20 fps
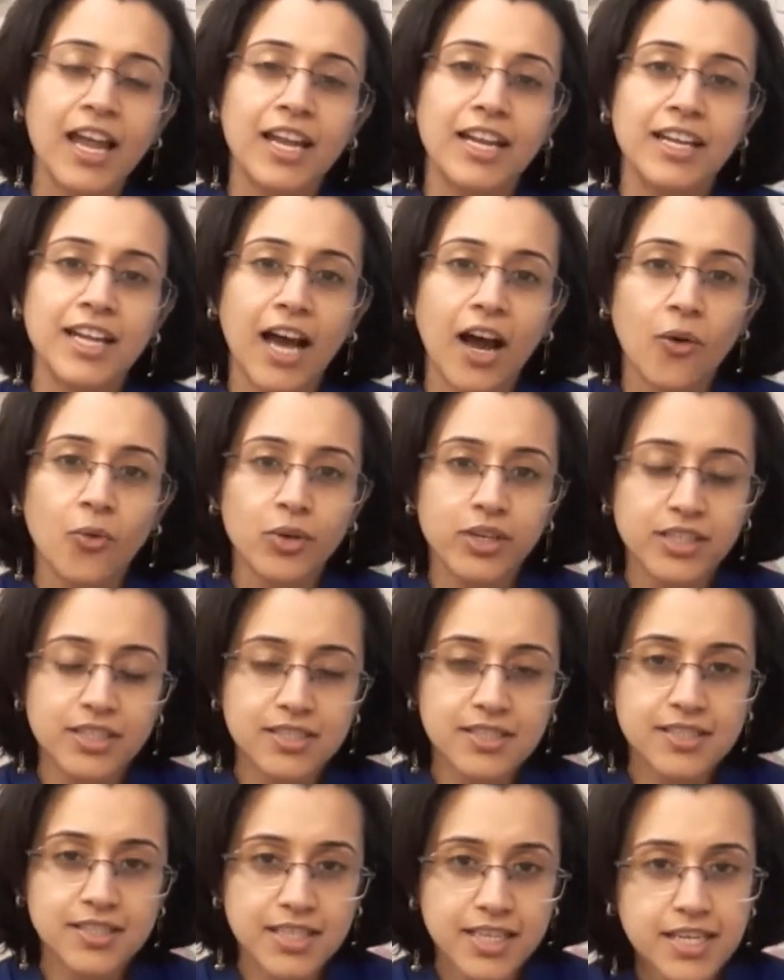Now, it
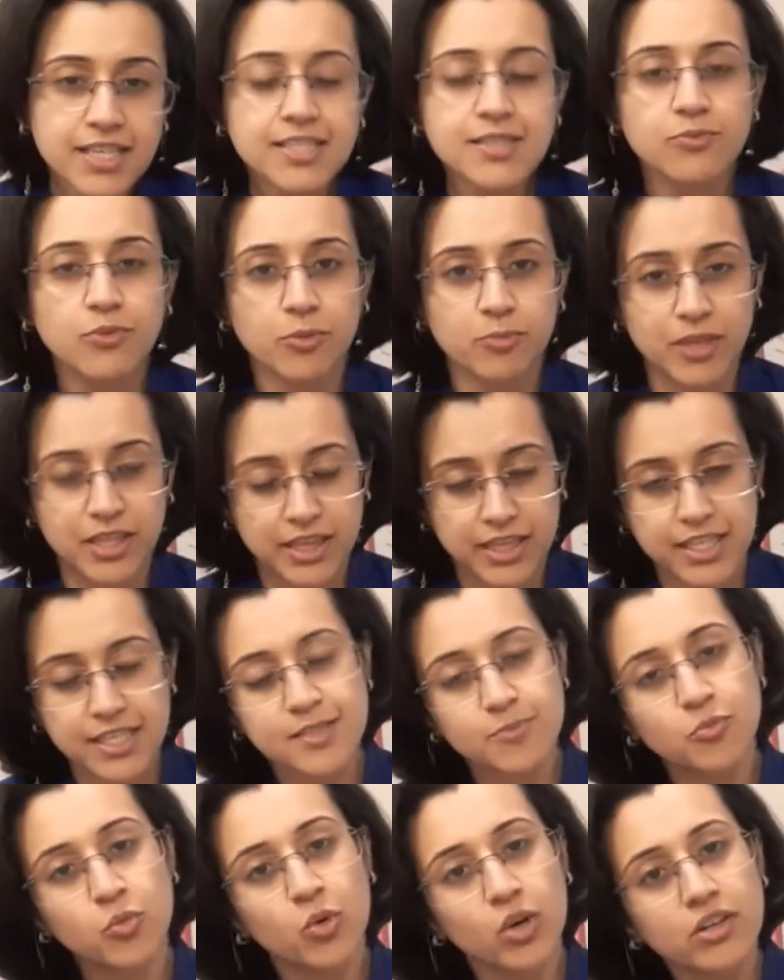is these women,
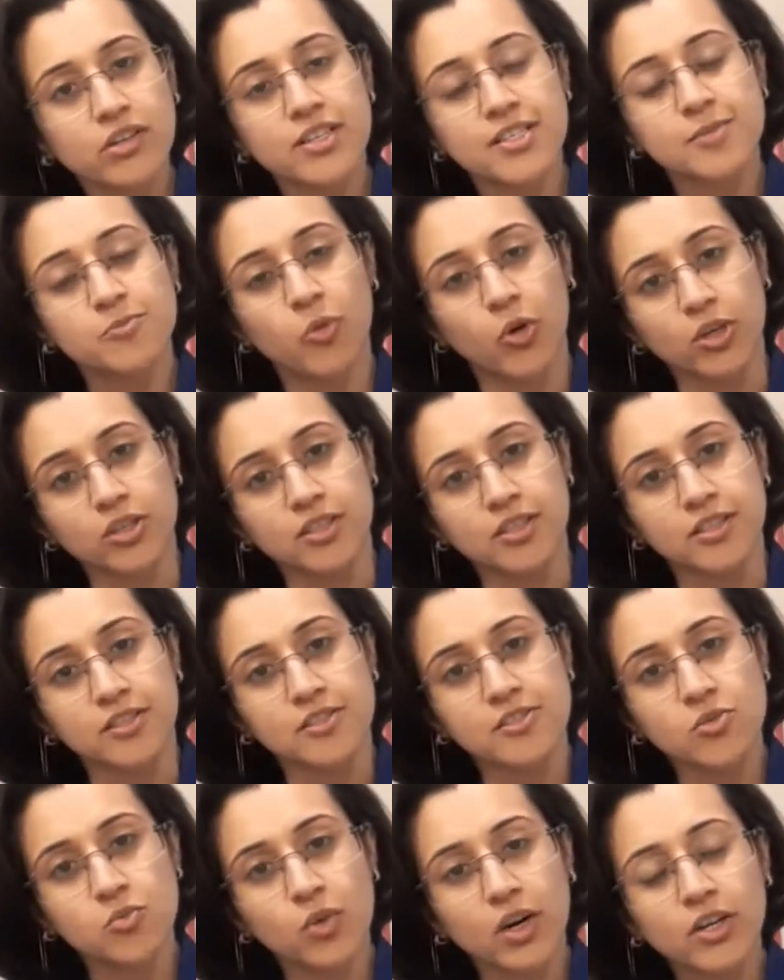these poor
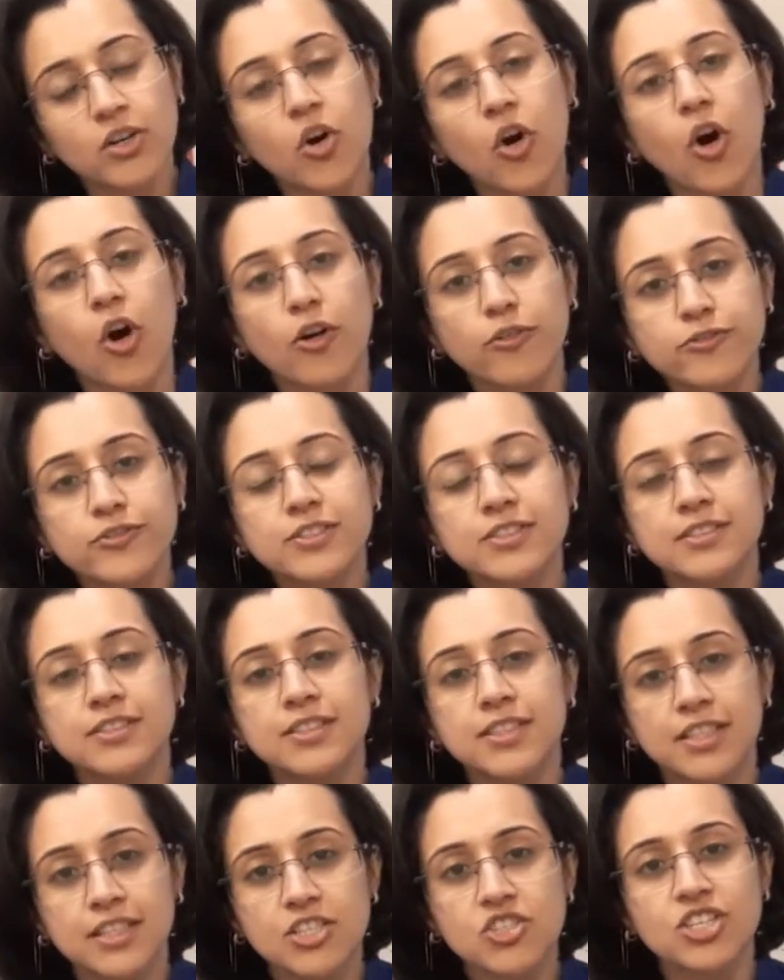responders, who are
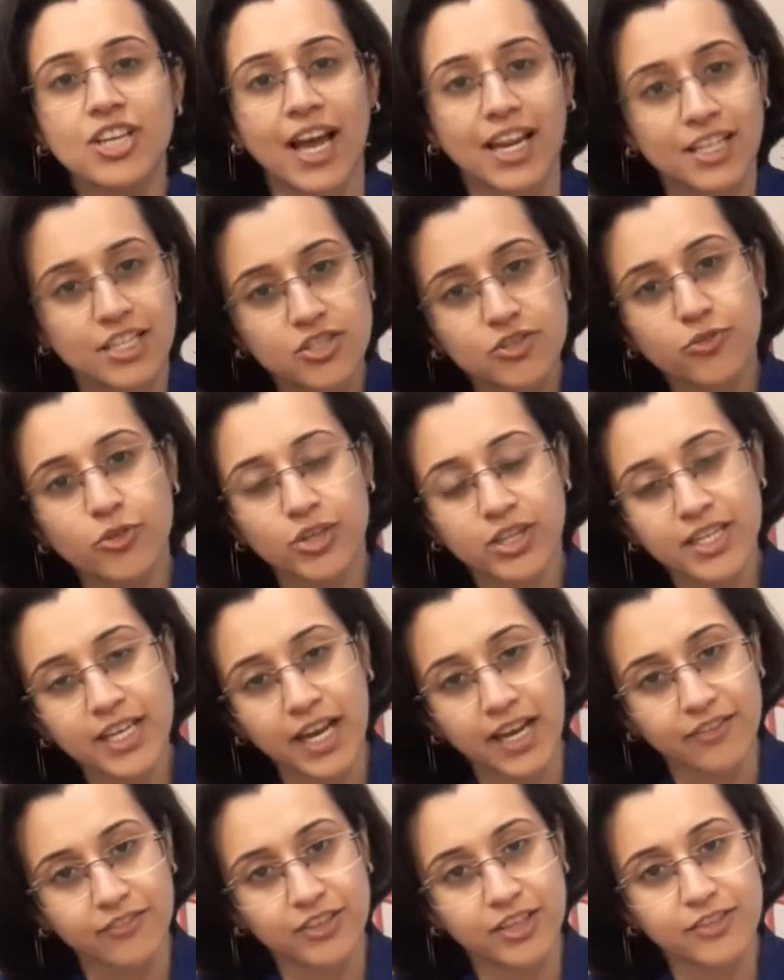often a challenge for the
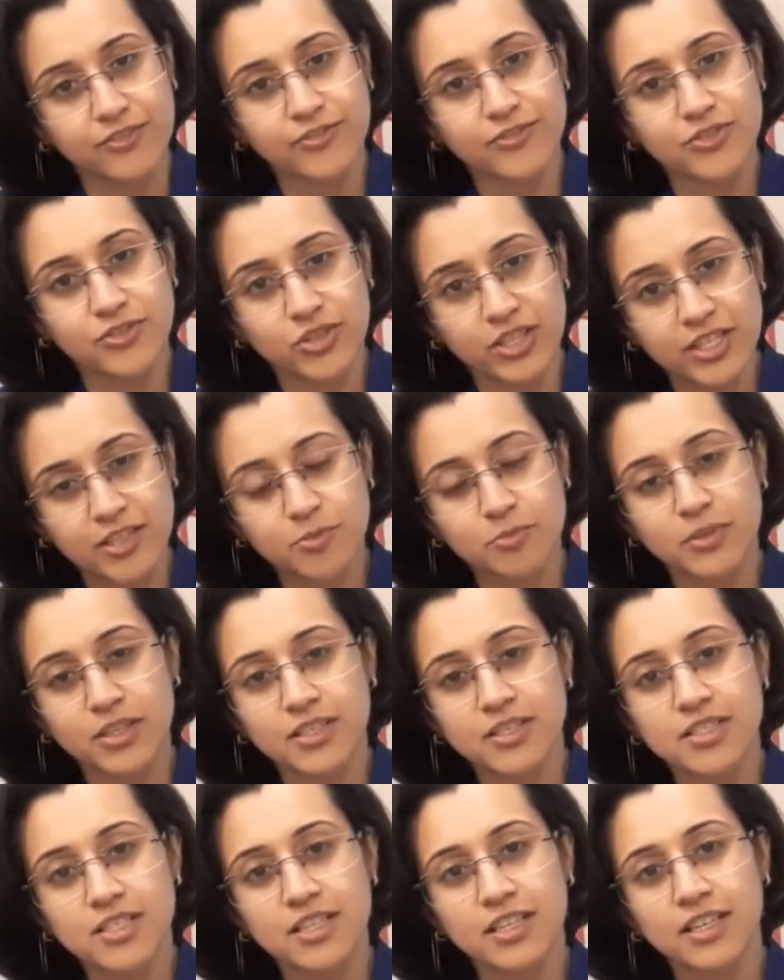IVF
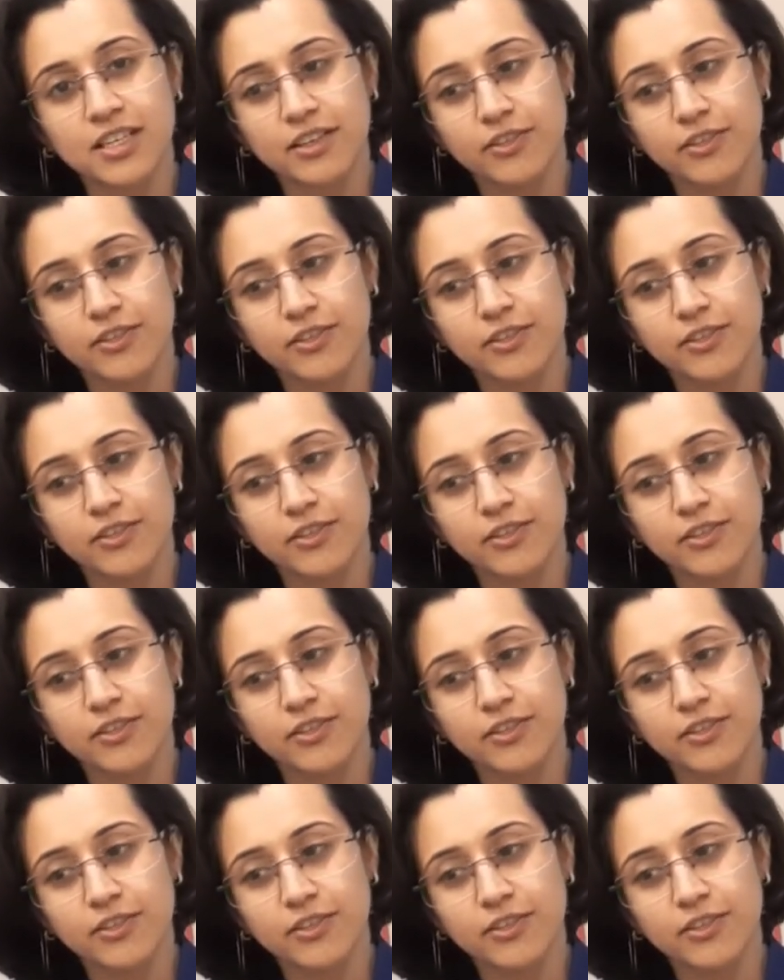treatment,